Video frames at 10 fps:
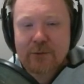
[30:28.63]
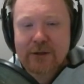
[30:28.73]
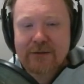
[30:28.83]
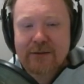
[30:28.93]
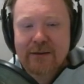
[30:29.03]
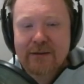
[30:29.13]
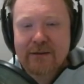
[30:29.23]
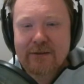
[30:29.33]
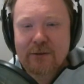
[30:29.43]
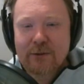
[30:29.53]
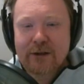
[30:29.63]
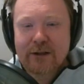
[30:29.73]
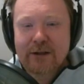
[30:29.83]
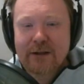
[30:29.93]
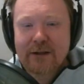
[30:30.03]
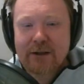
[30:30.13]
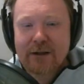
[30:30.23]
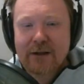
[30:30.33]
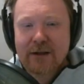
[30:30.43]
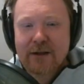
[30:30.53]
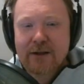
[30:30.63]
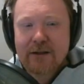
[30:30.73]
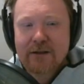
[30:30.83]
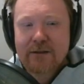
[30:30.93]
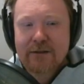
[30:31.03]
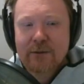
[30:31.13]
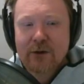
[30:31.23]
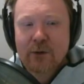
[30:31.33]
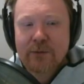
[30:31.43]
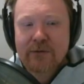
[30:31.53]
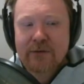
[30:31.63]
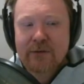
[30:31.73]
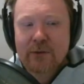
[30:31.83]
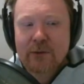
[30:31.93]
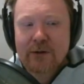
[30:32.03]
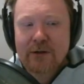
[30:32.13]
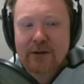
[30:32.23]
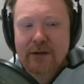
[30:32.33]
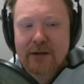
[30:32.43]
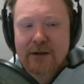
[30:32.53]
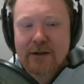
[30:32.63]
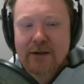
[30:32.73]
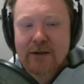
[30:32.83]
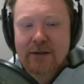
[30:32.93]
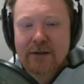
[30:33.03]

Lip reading: get to the end of this story. So it opens the door, and